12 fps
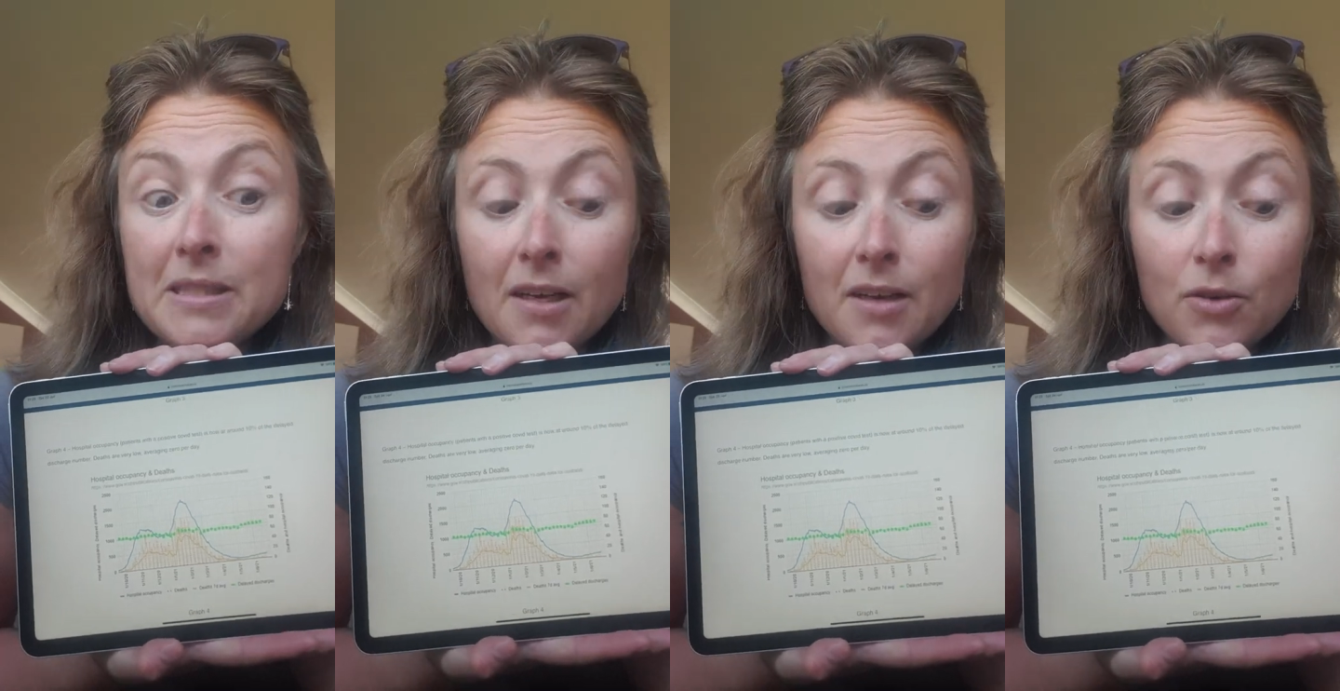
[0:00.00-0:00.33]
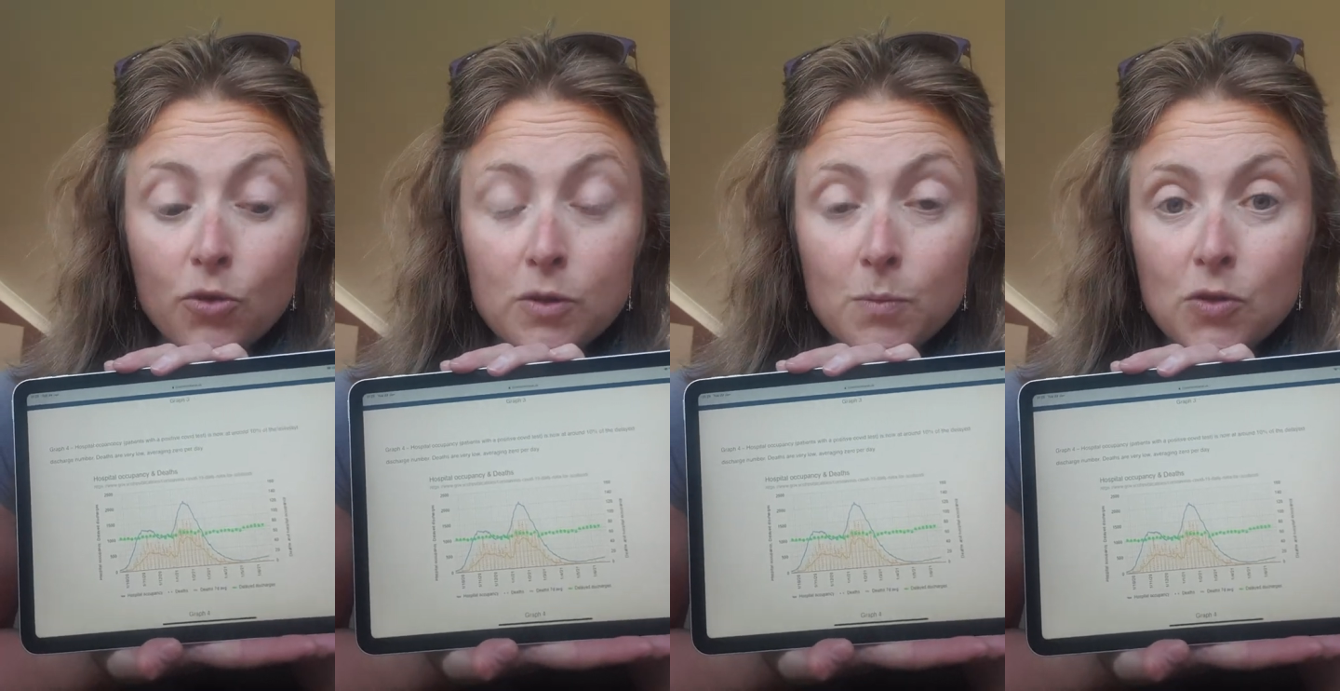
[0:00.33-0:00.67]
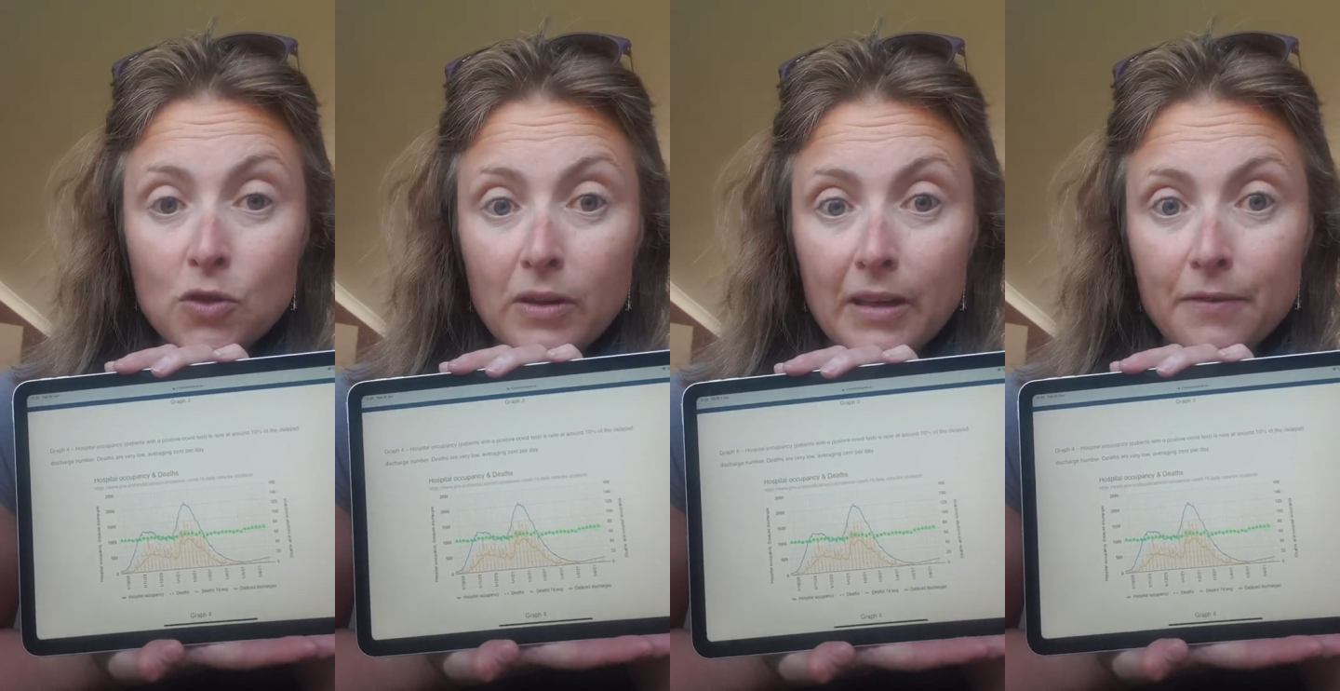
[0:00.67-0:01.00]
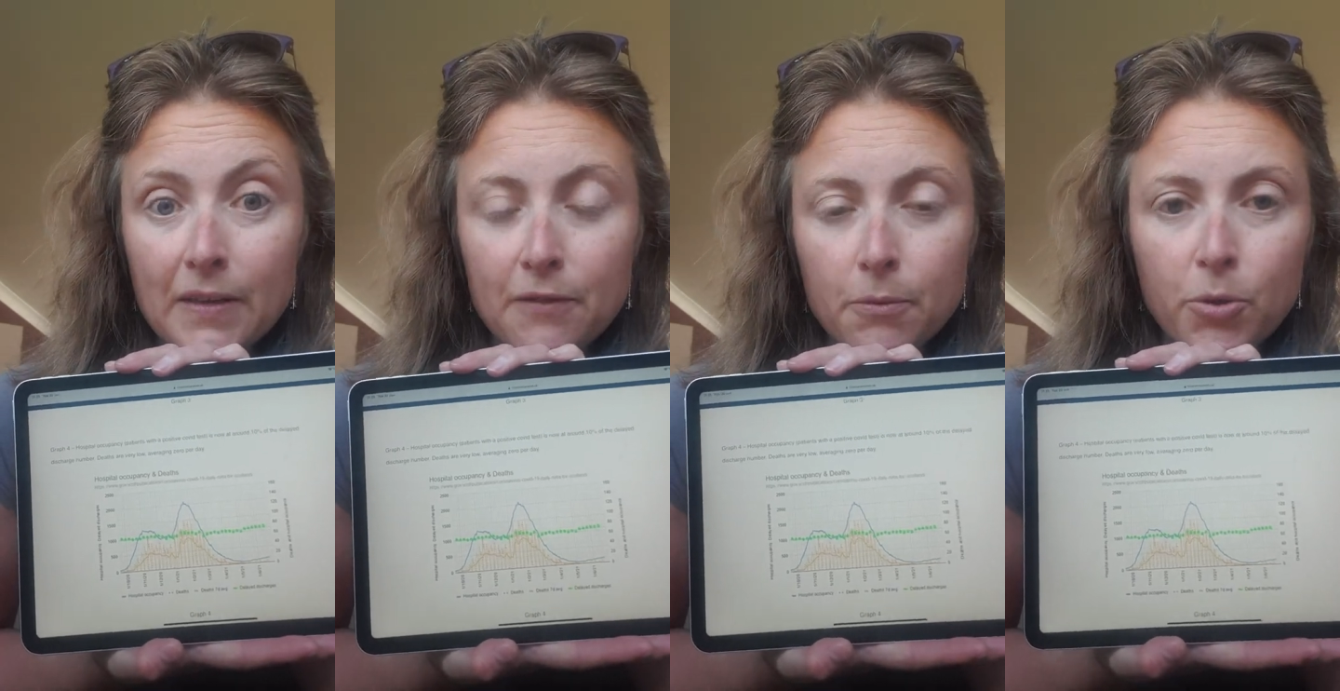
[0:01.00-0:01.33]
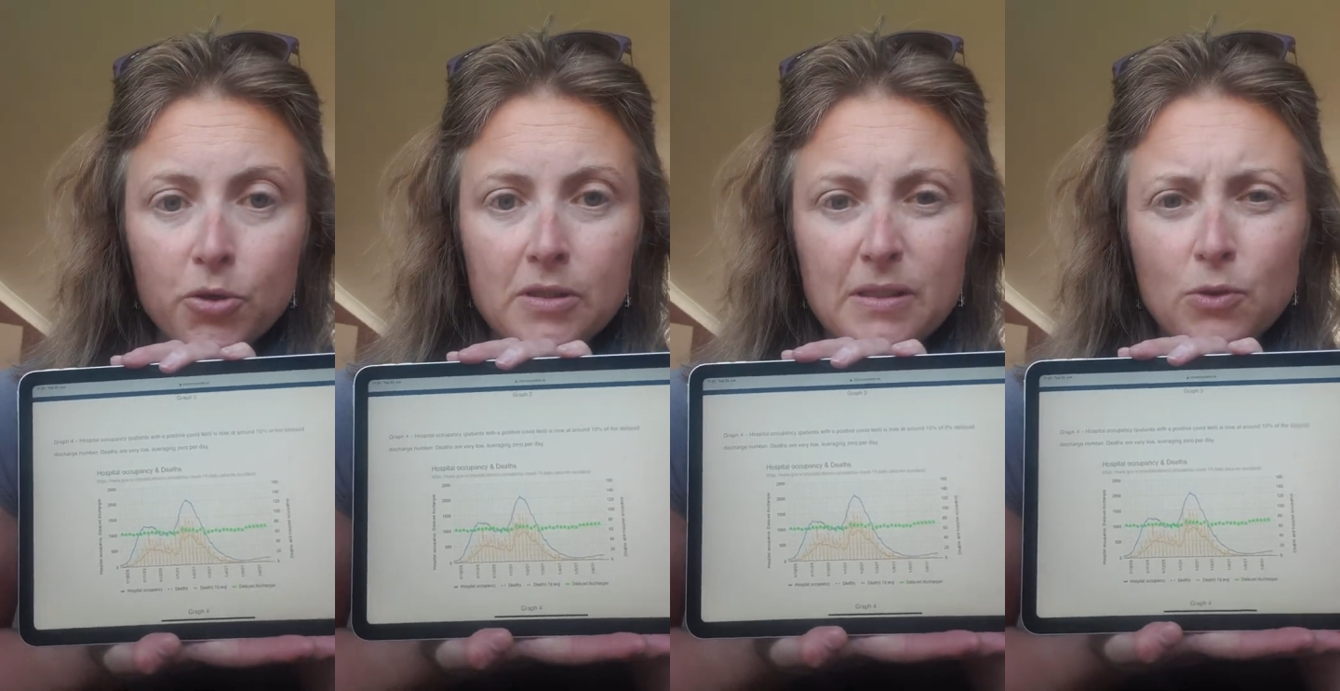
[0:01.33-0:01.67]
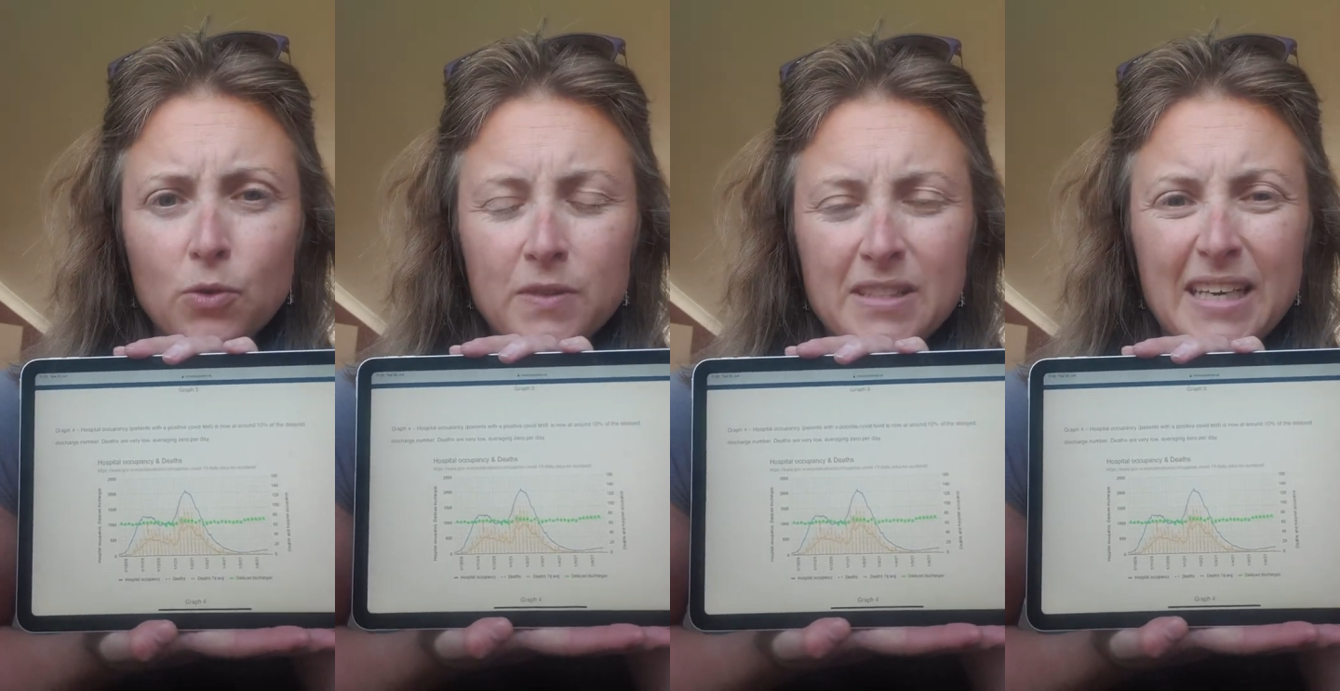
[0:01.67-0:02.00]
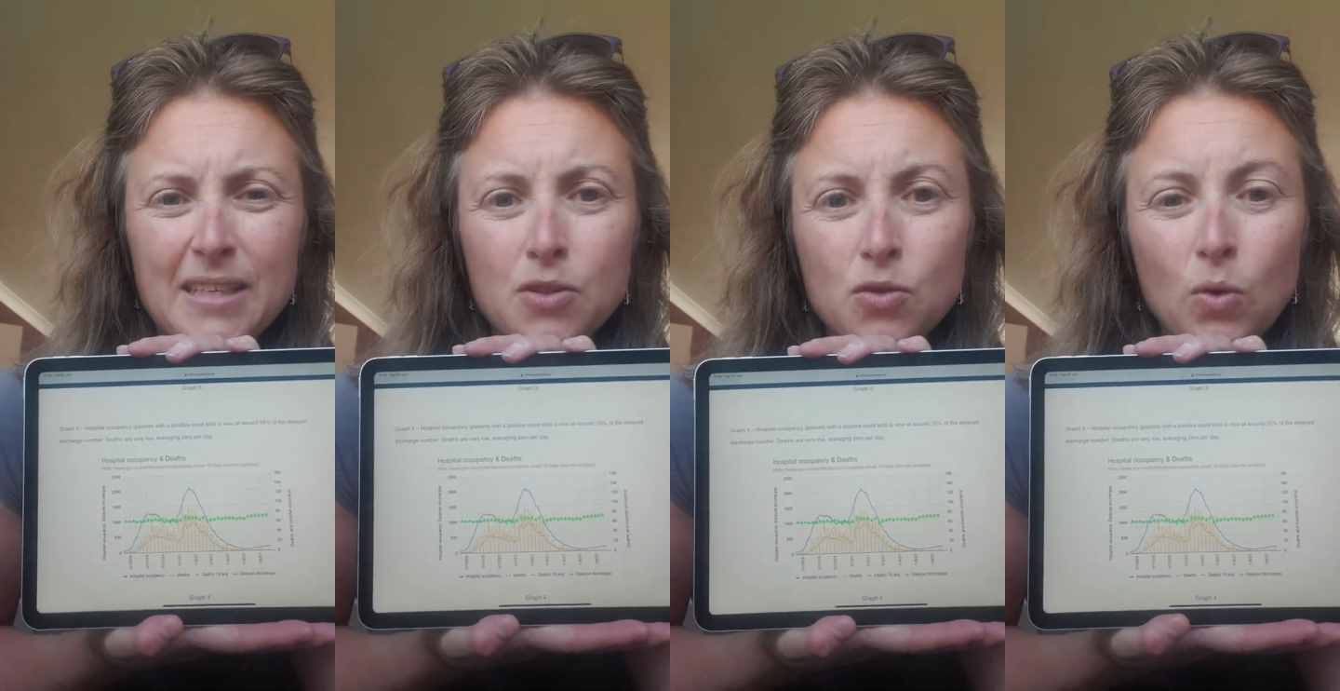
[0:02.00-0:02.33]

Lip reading: stuck in hospital if they have a positive COVID test.